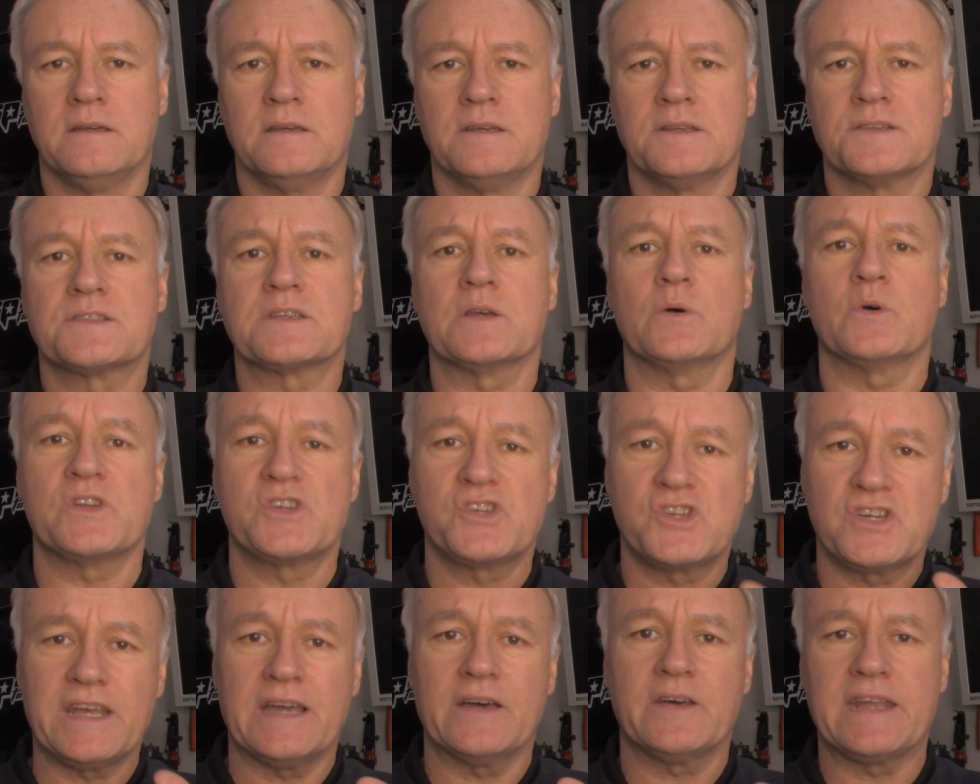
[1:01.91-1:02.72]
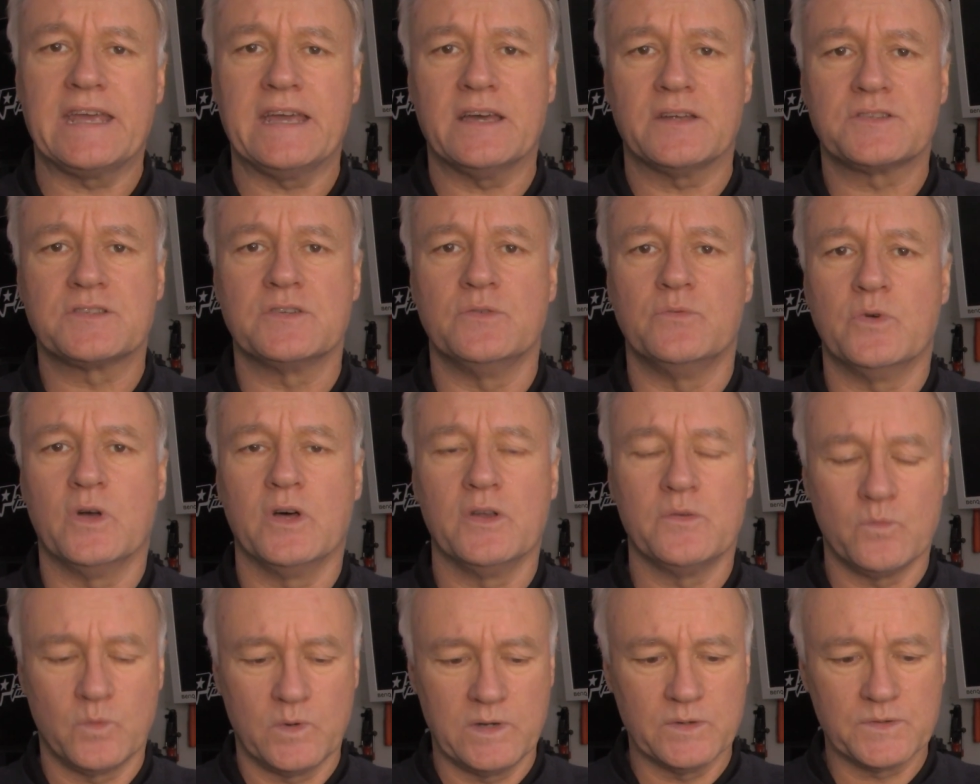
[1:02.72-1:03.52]
So a shout out to
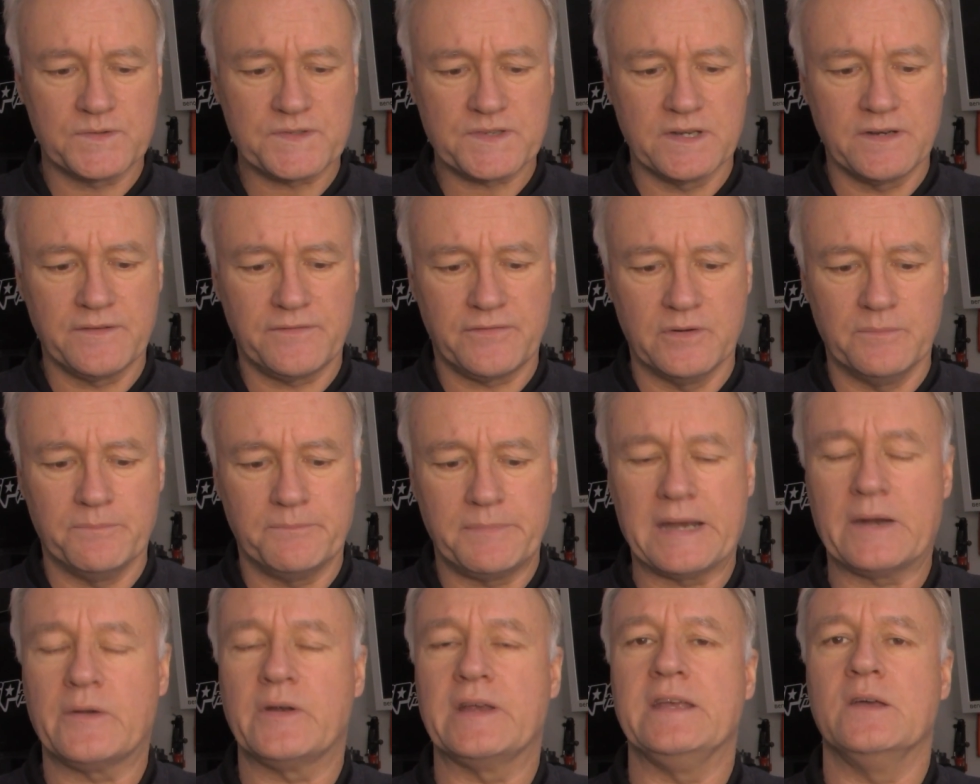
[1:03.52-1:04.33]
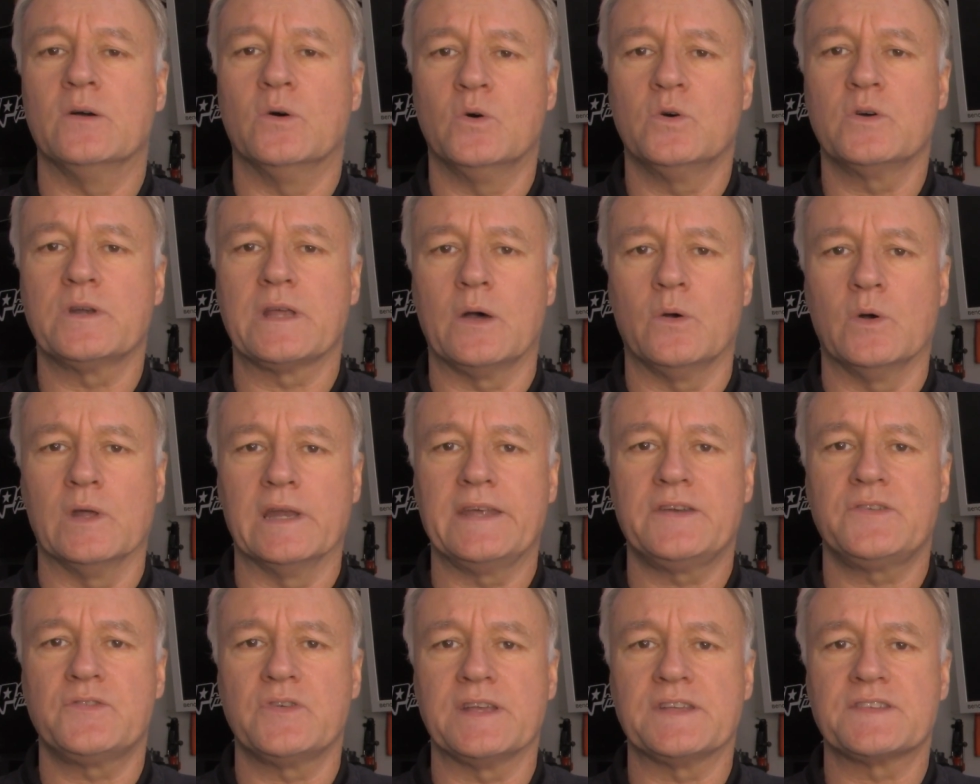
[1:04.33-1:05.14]
Ron Wilson from Barry Auto
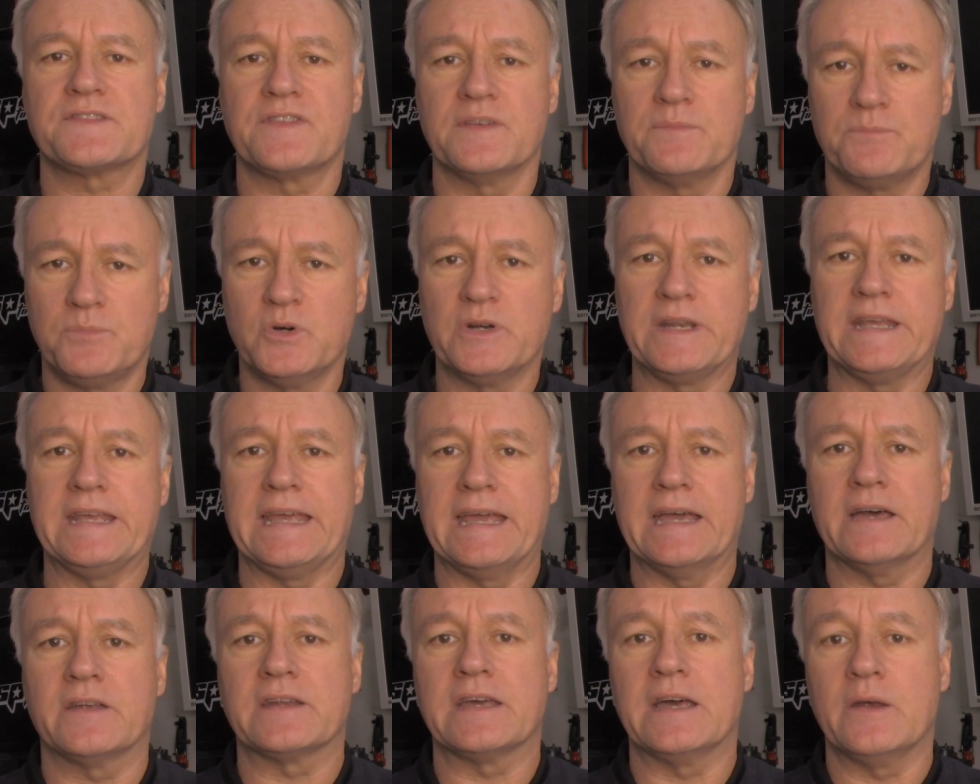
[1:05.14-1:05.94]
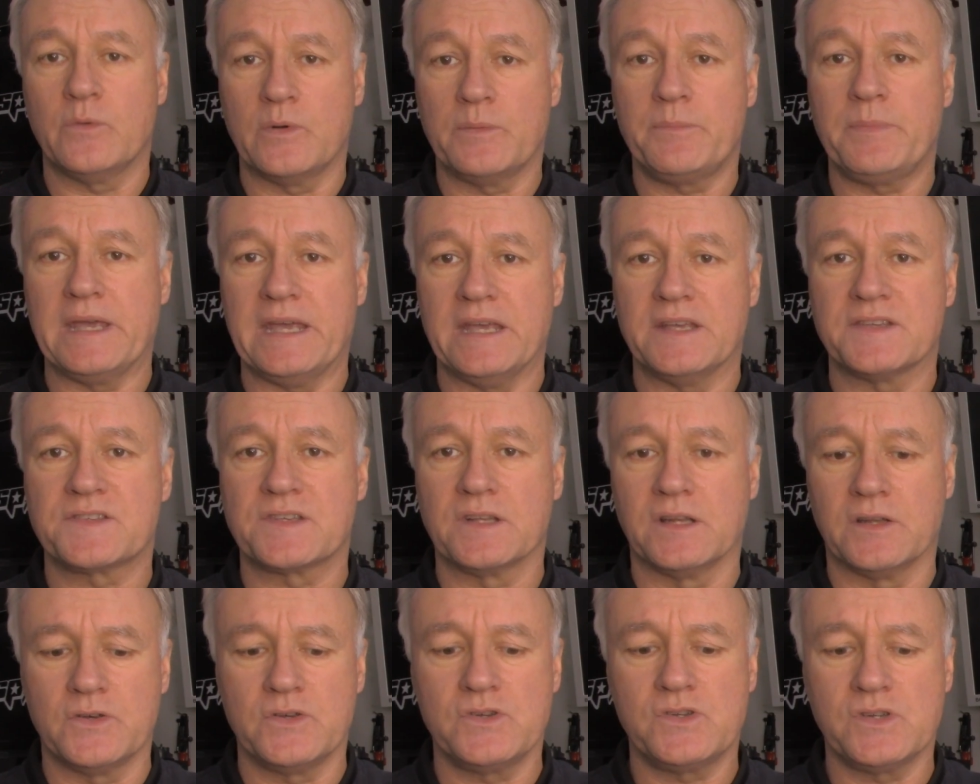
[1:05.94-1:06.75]
Electrics for putting out a repair
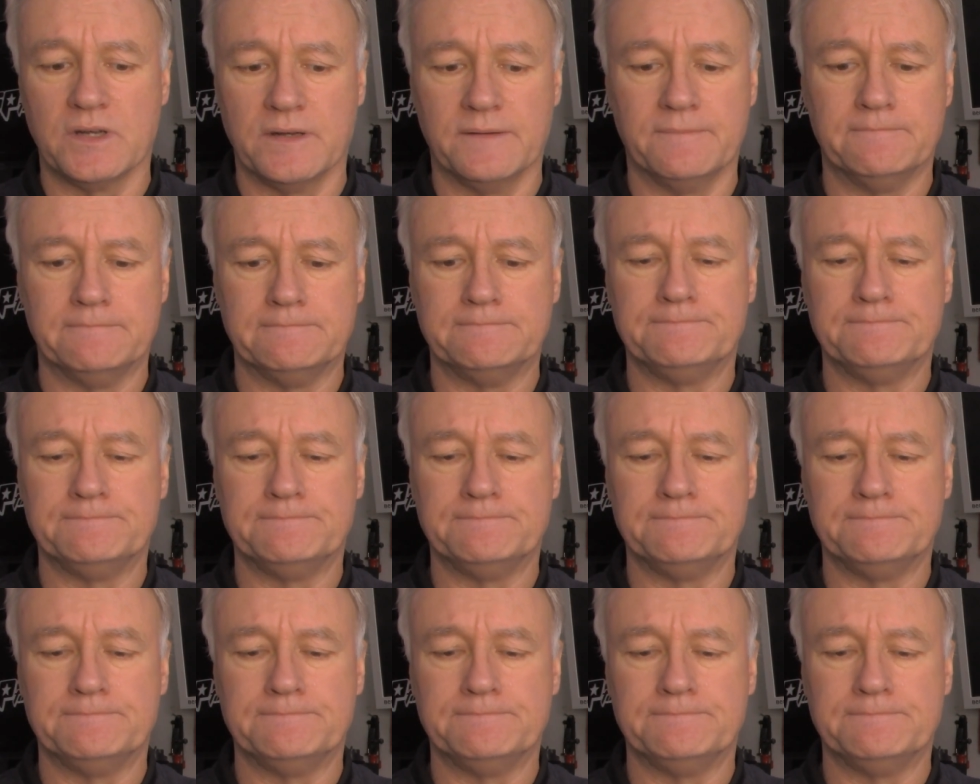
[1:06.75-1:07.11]
solution.